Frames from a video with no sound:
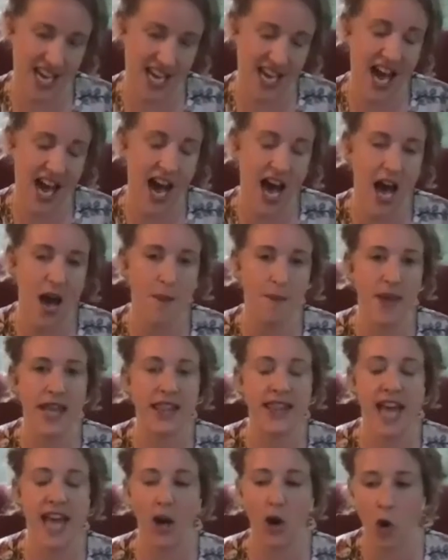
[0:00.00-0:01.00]

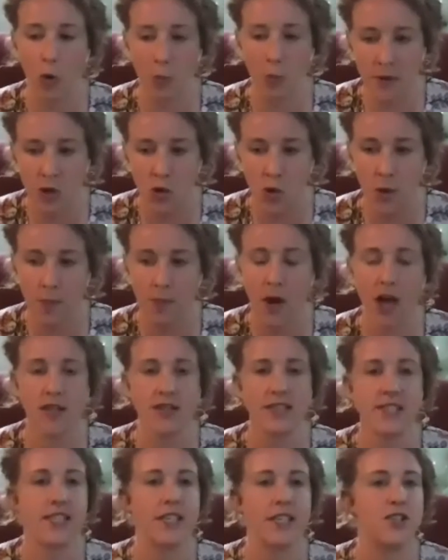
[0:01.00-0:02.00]
And that open door
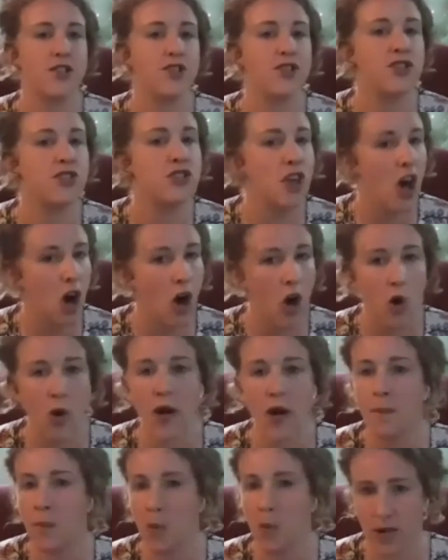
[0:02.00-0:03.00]
policy is so
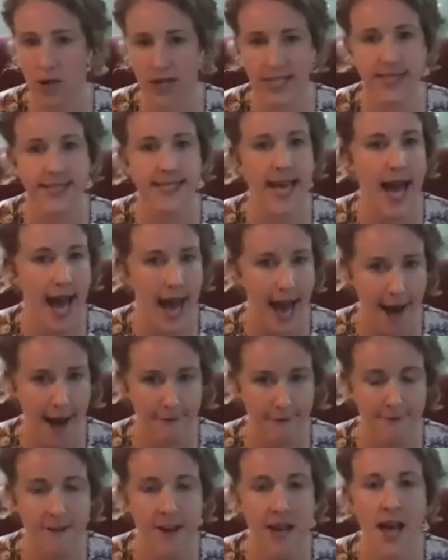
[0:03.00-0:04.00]
important to
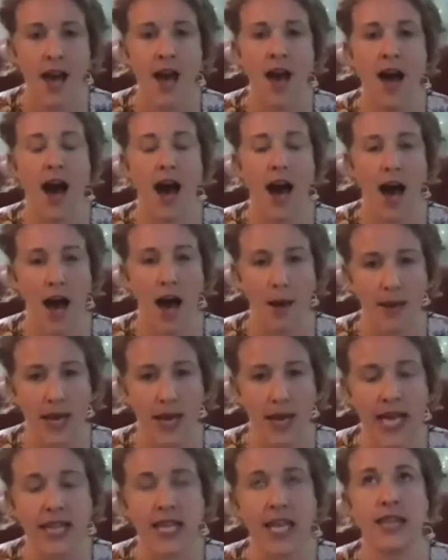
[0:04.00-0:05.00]
have. And
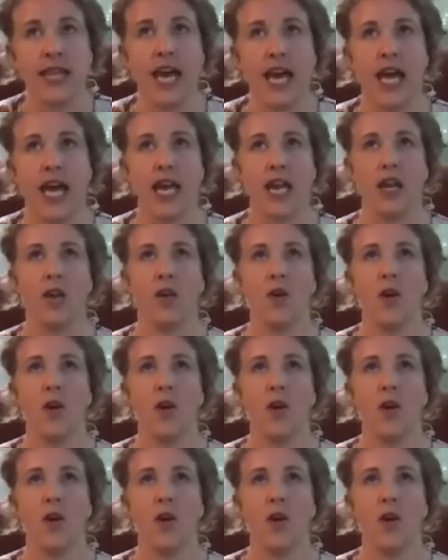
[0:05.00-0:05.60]
I think that